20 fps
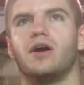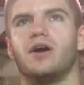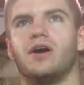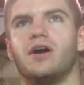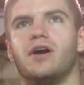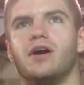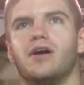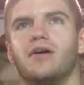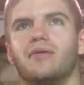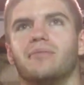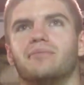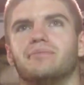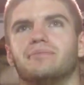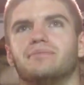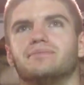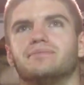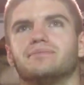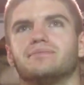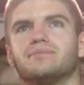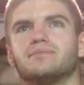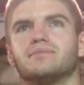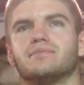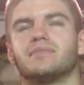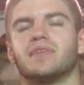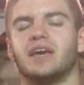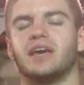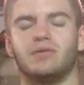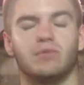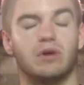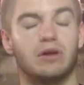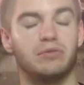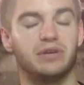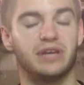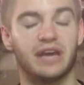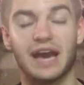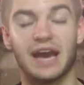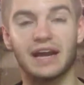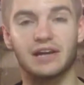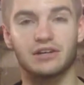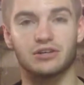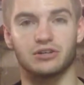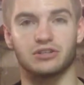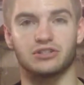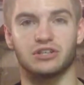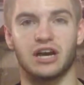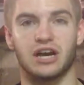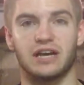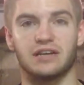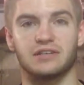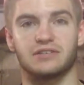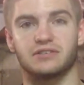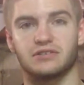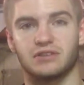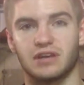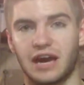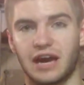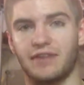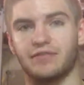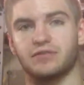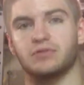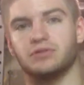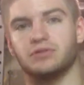And when we exercise, after